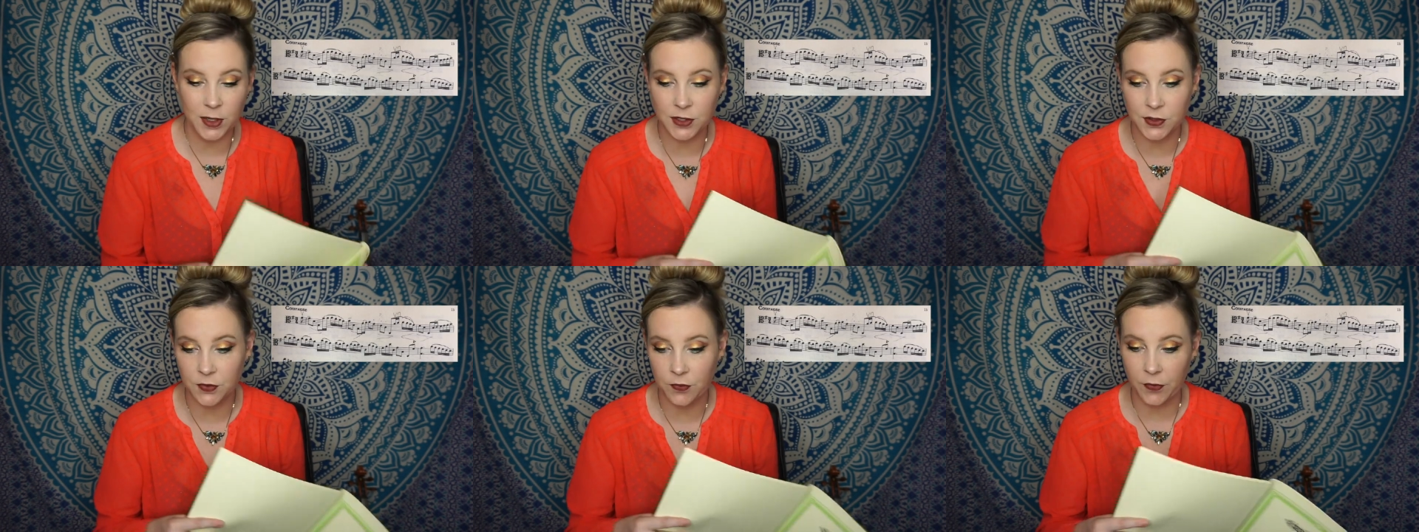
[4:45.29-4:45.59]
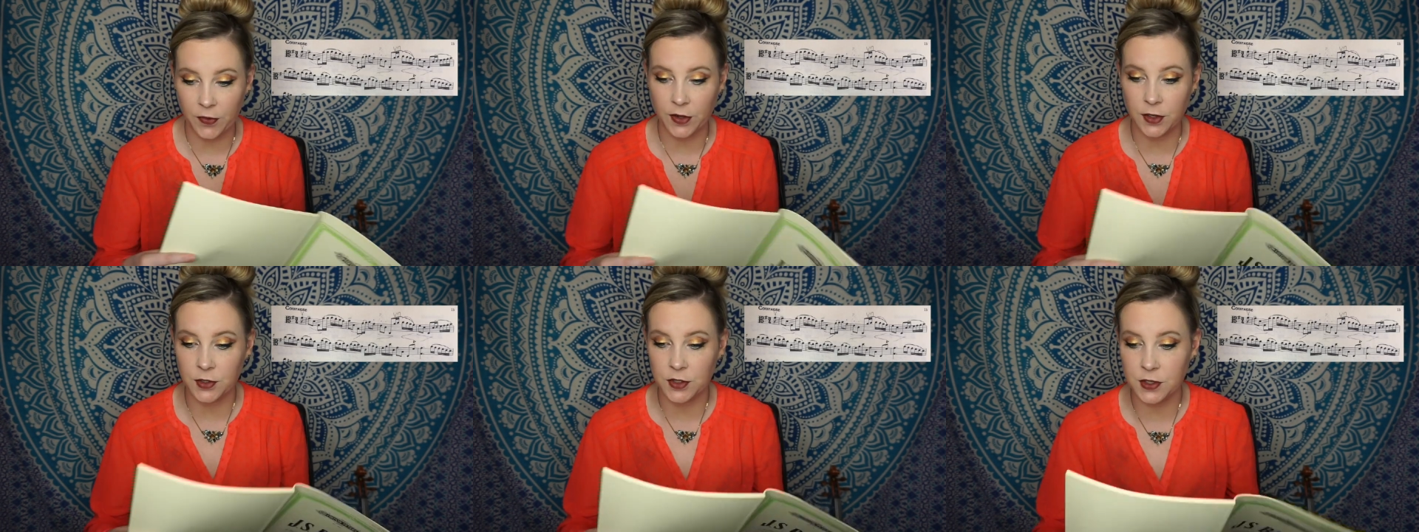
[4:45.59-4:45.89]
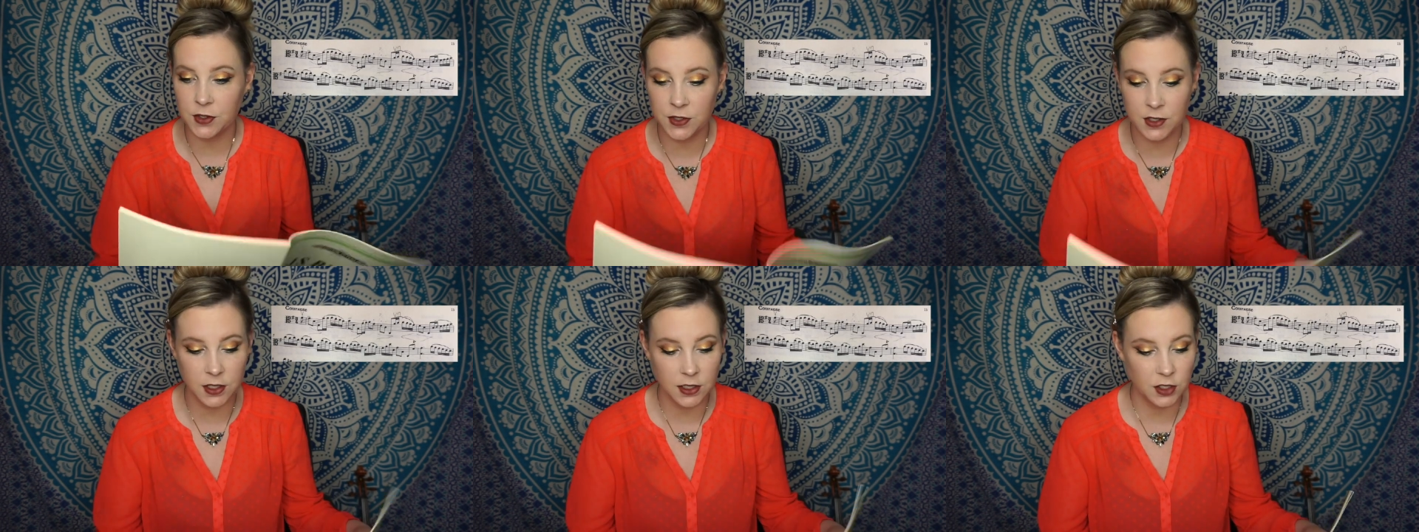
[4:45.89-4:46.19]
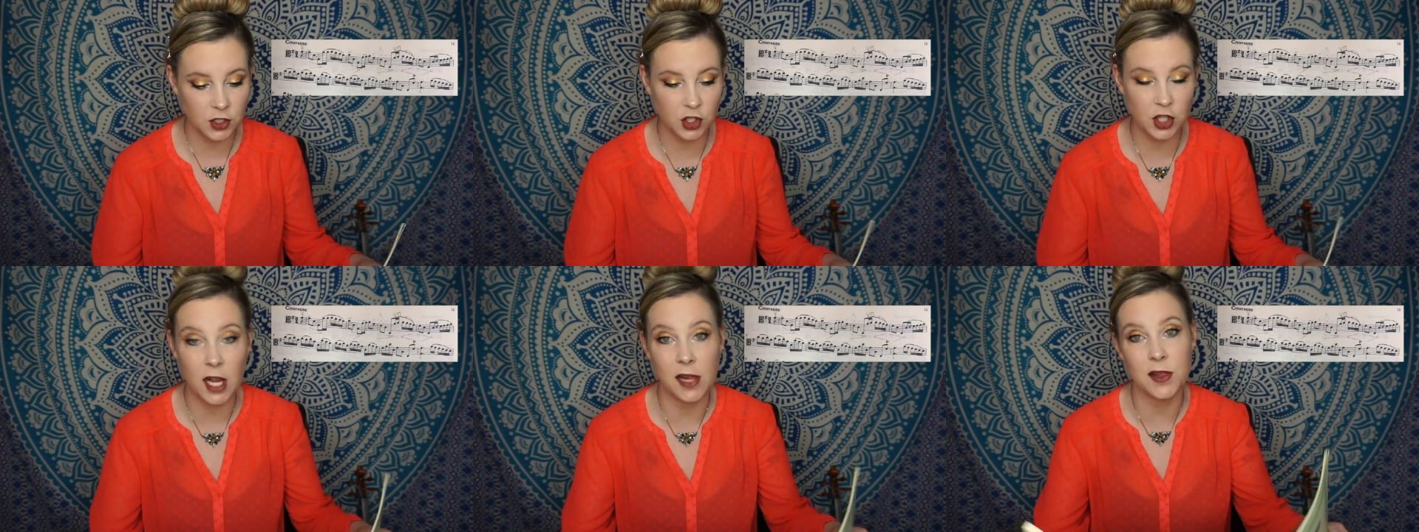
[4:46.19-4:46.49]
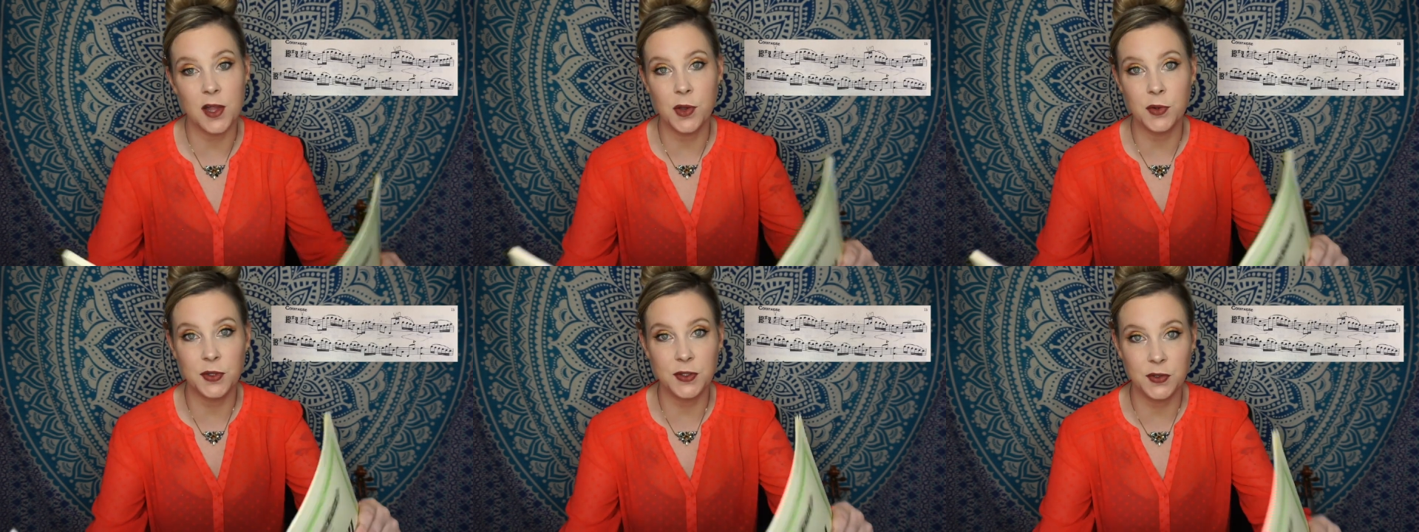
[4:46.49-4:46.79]
his first
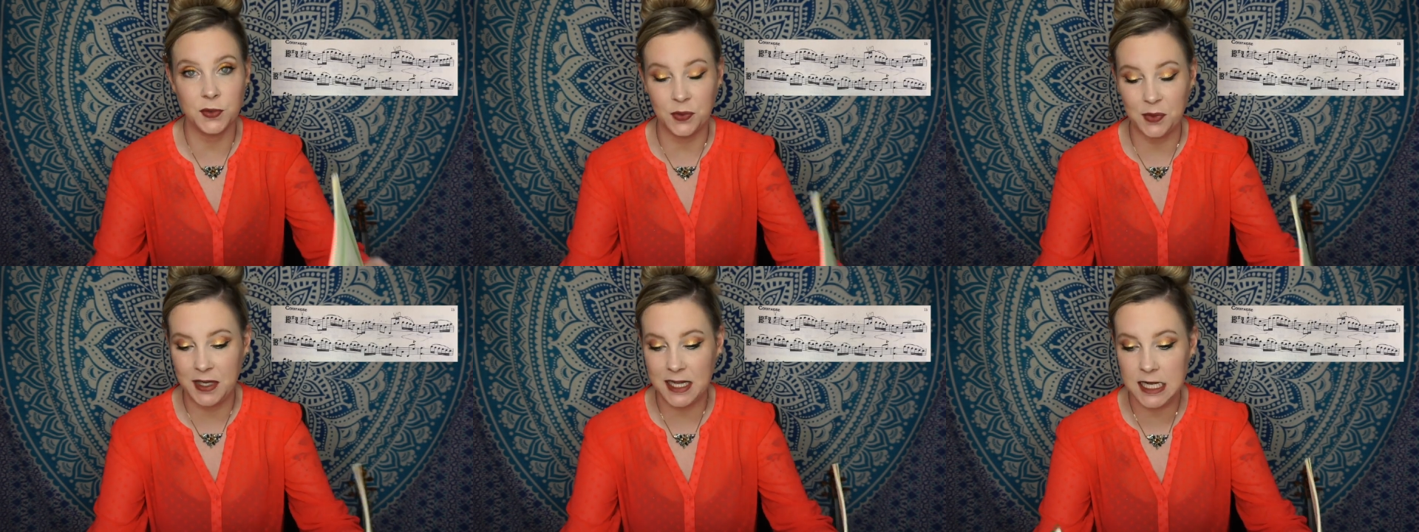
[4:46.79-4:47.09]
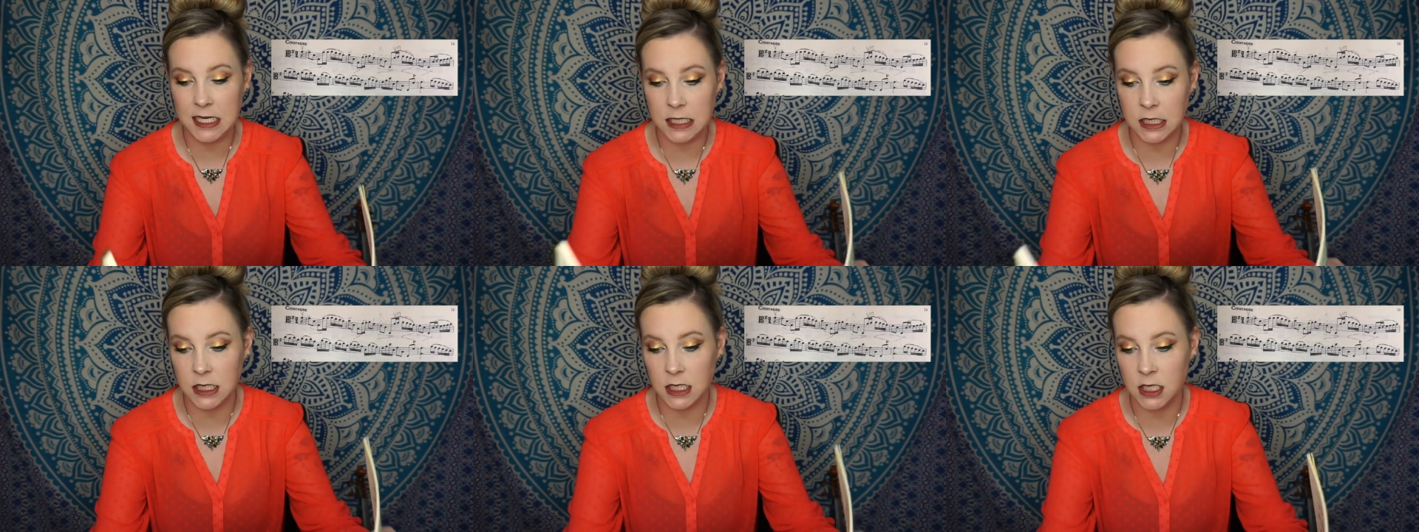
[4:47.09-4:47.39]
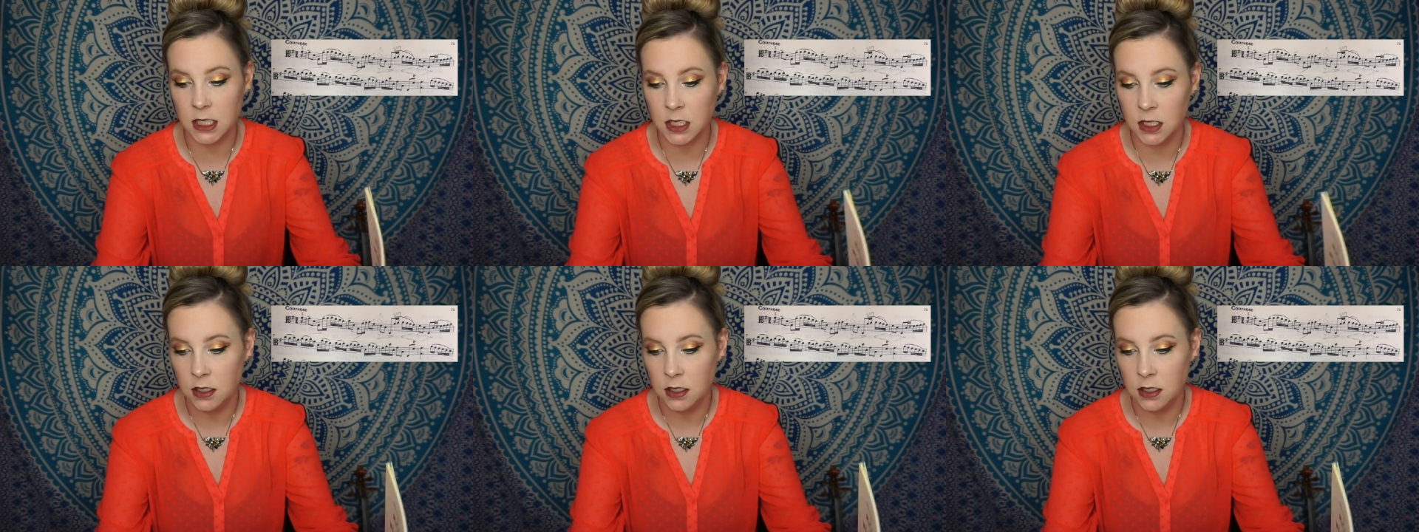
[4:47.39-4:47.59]
cello suite.